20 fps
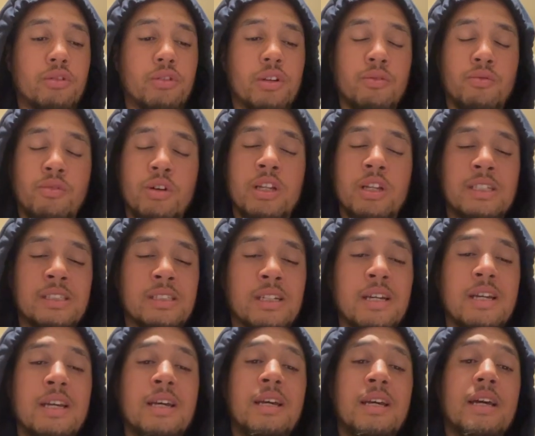one is
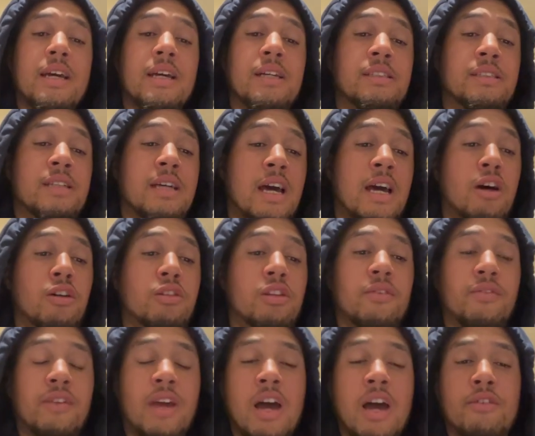the health
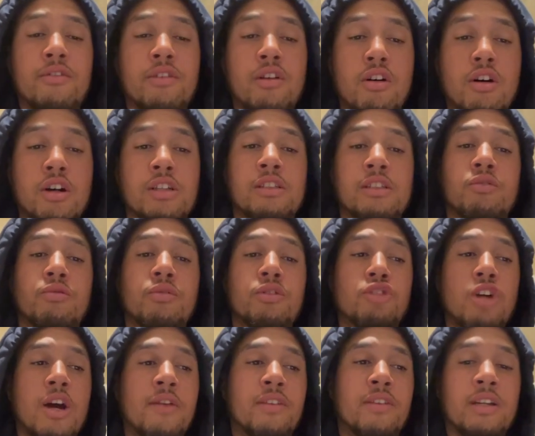of Calvin Austin, who we
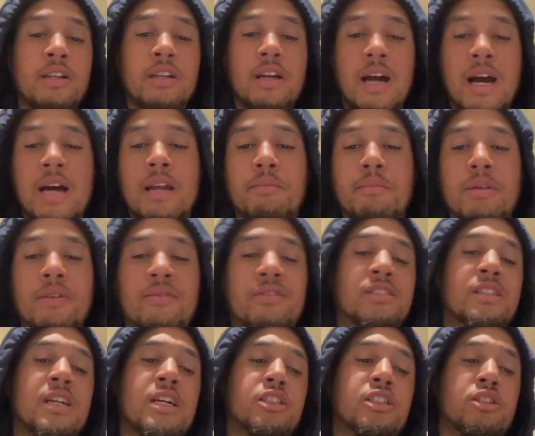drafted out of Memphis
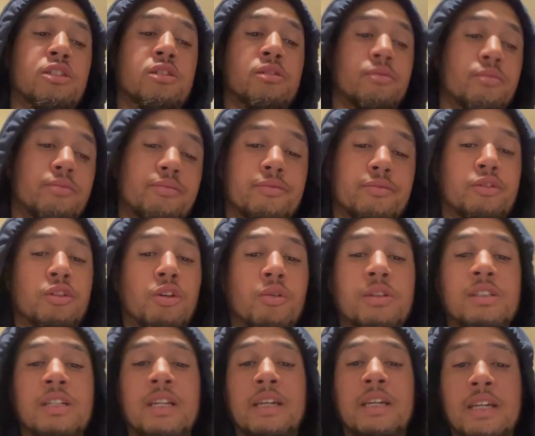last year. I don't know what
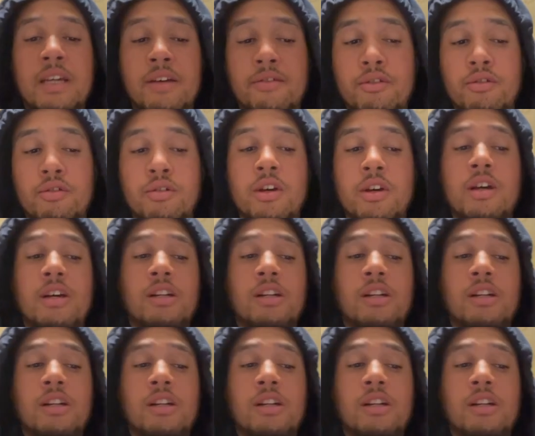he's going to give you.